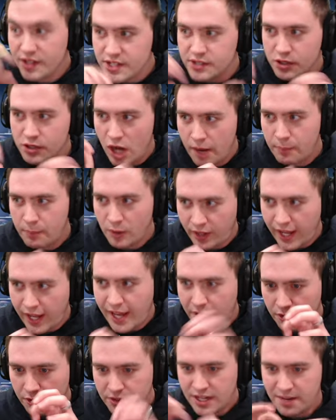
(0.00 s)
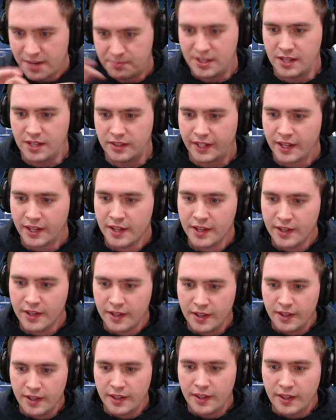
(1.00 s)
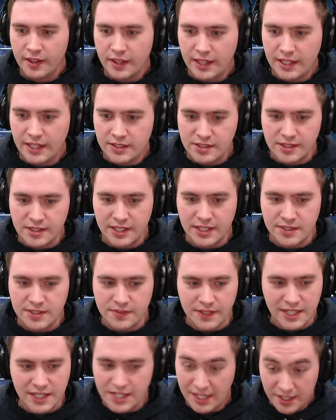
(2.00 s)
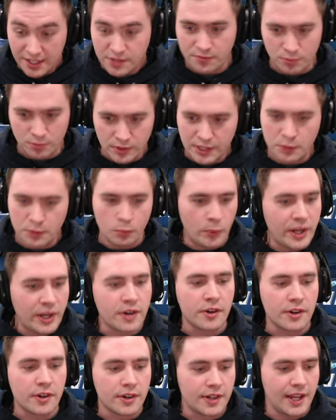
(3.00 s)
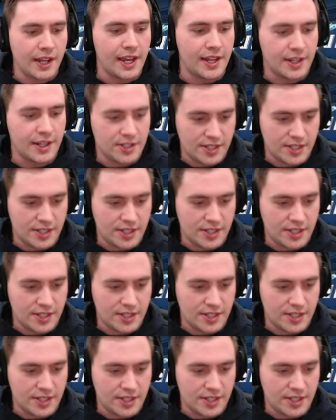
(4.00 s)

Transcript: doppelganger type things. Like it's it's it's really weird and it's